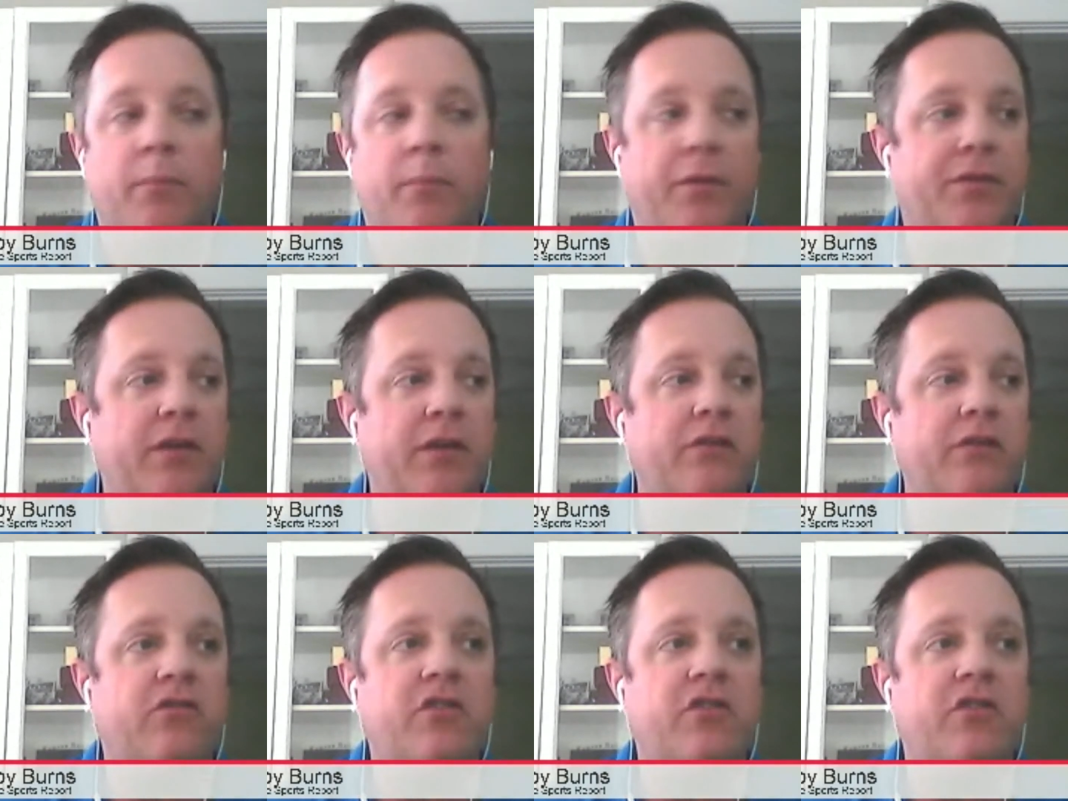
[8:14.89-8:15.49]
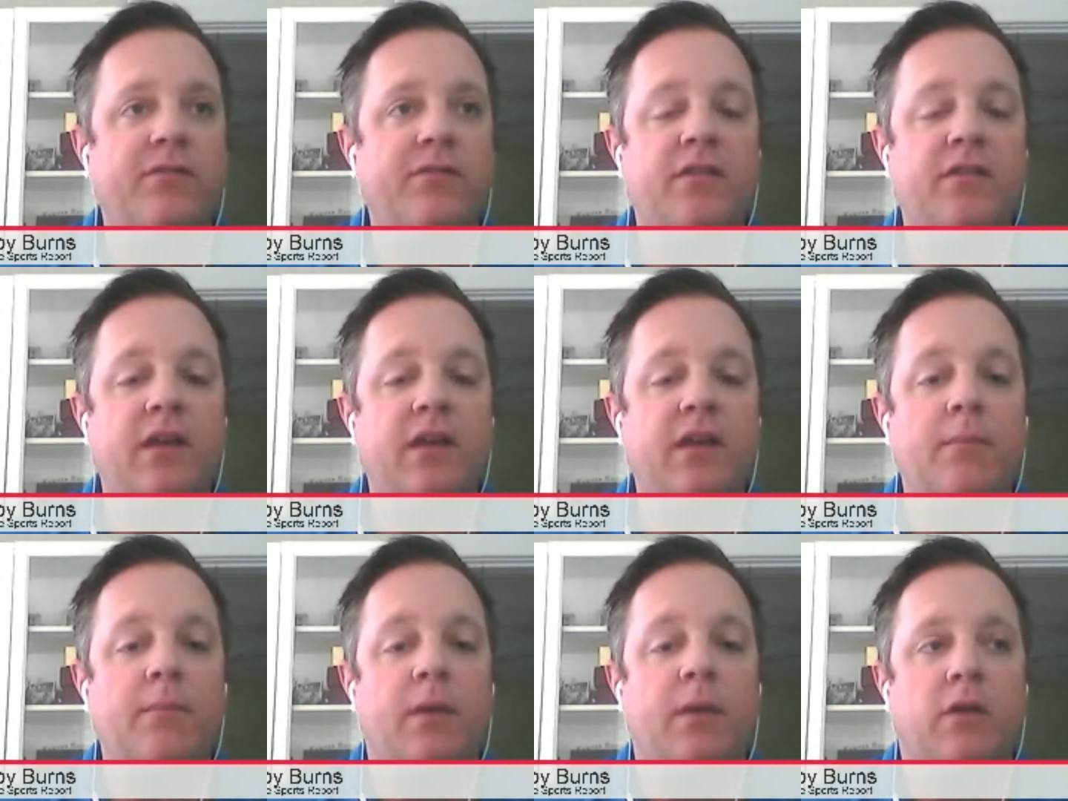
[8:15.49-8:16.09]
But this Chiefs
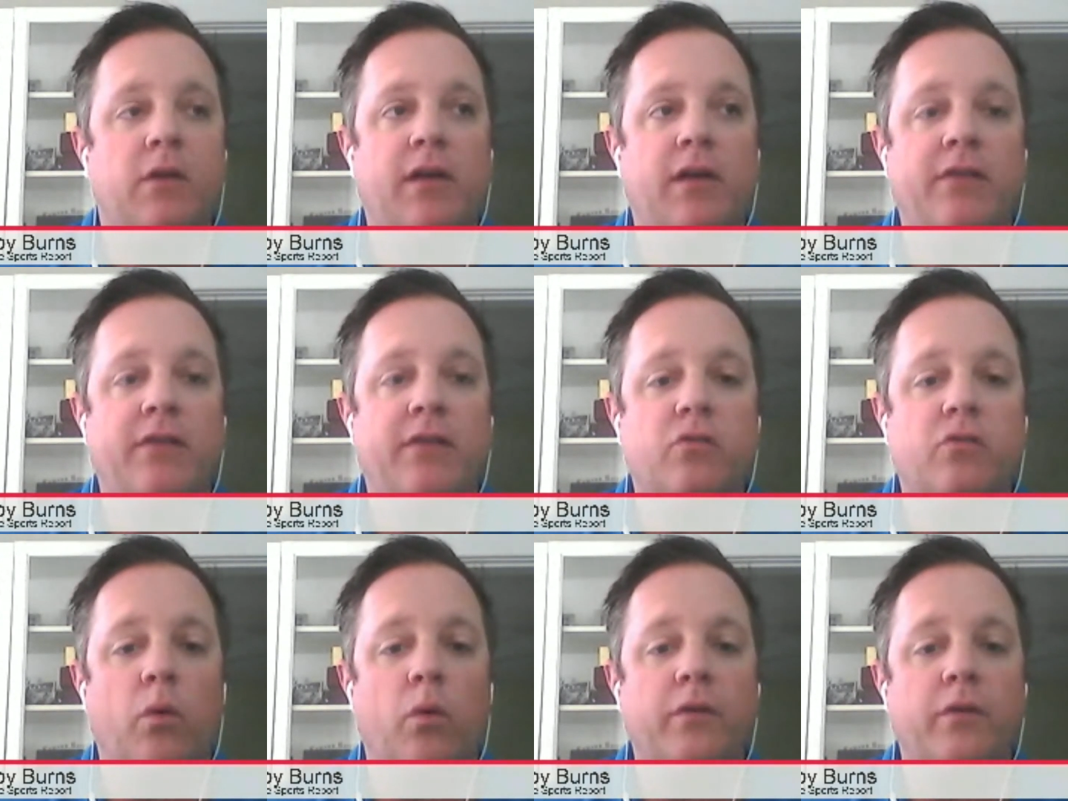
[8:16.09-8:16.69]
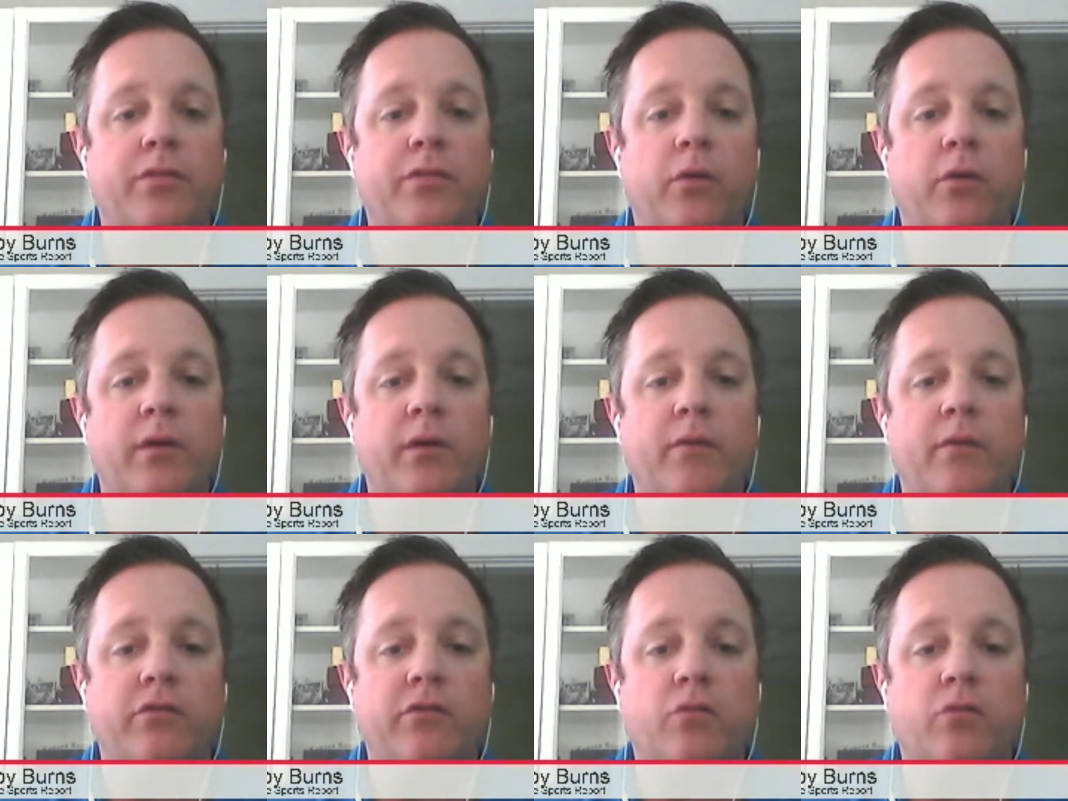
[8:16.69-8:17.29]
team has scored
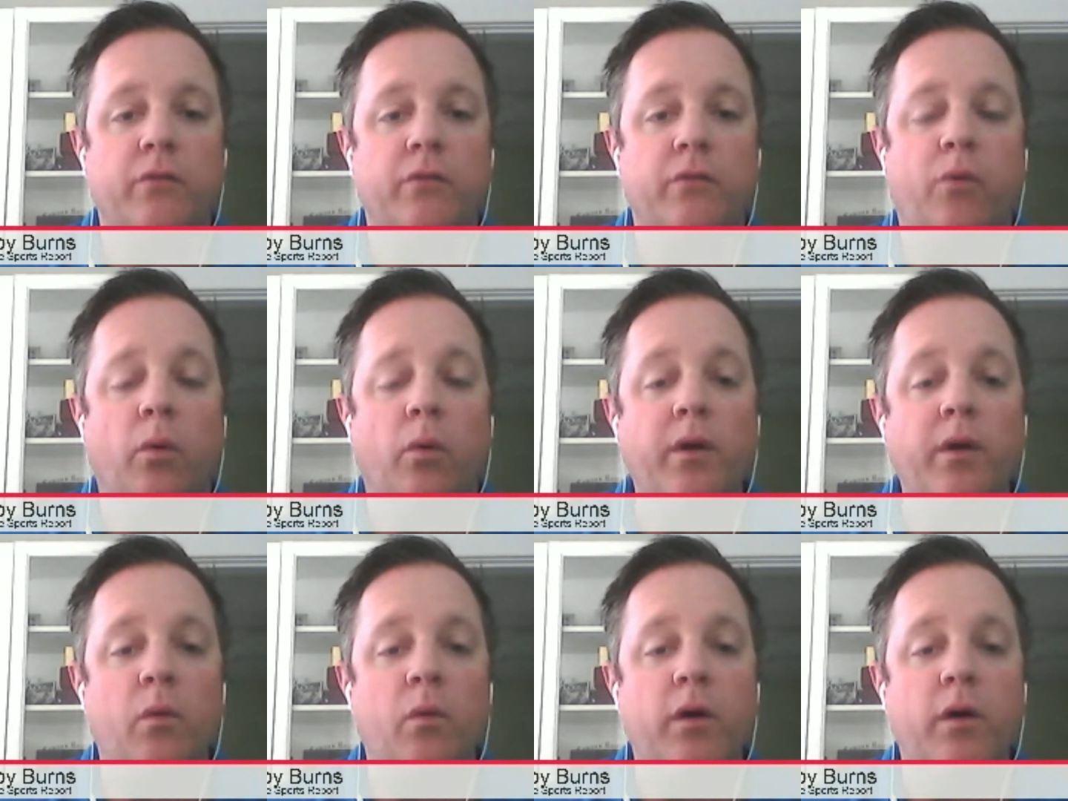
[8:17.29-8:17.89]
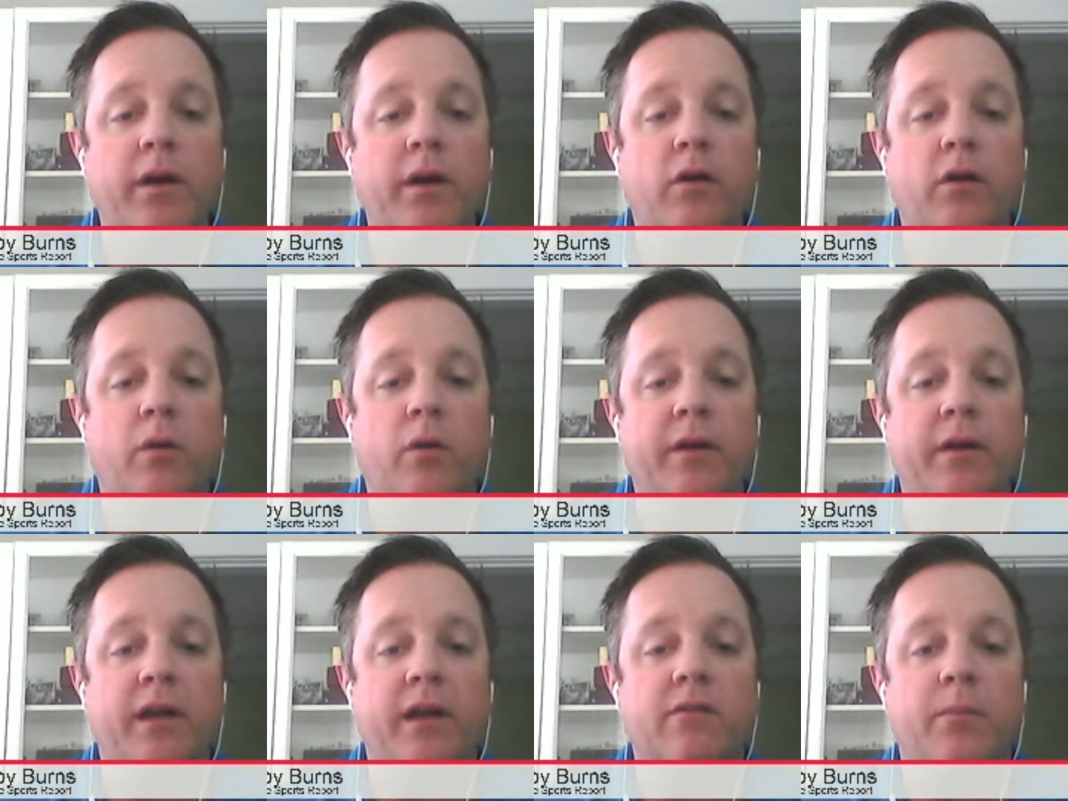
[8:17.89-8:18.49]
41 at
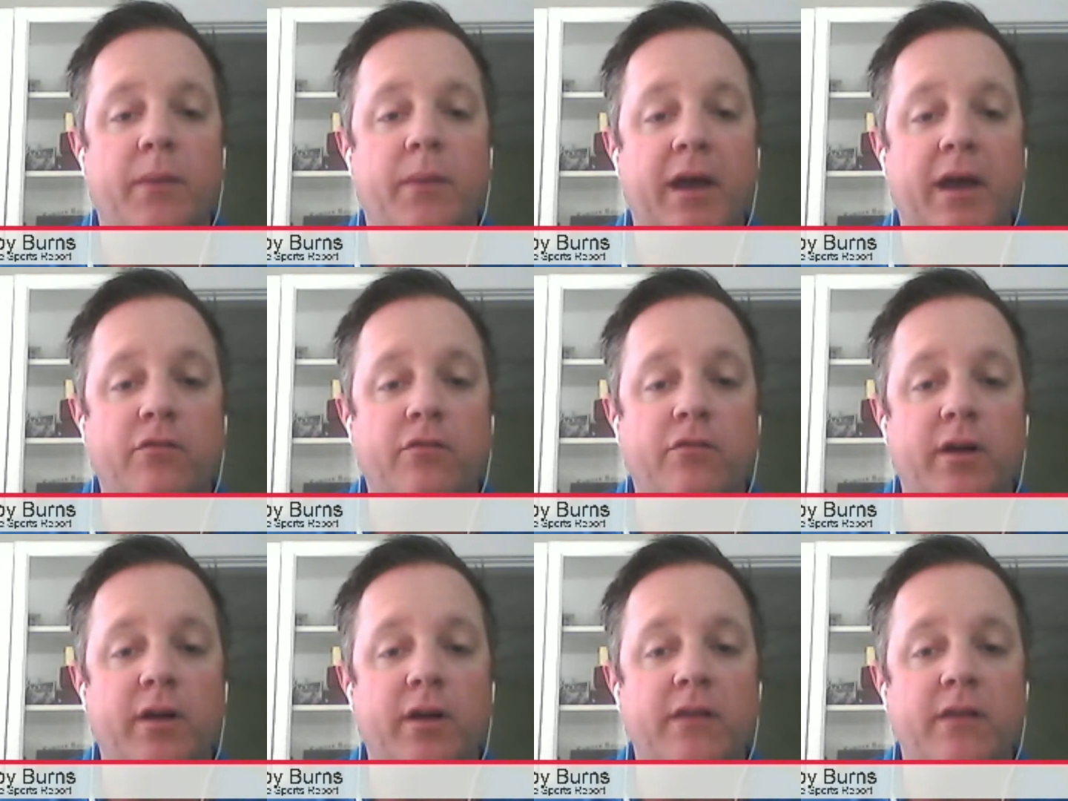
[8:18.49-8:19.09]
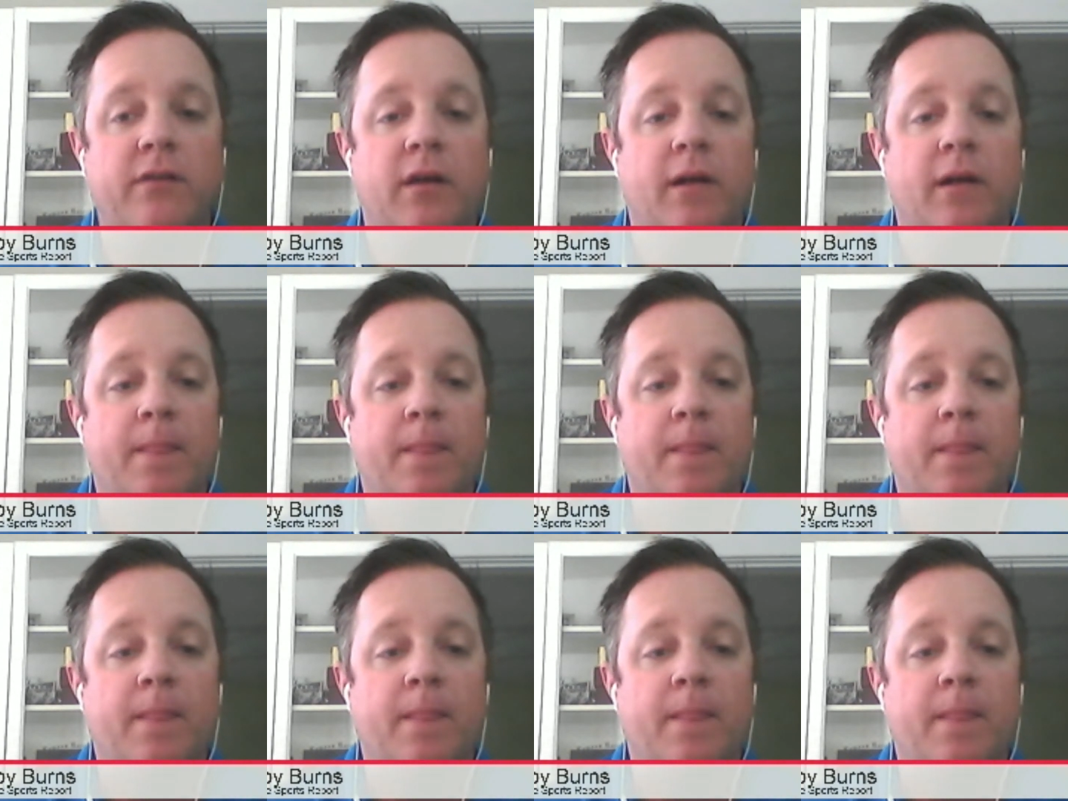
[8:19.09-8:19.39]
home against the Patriots.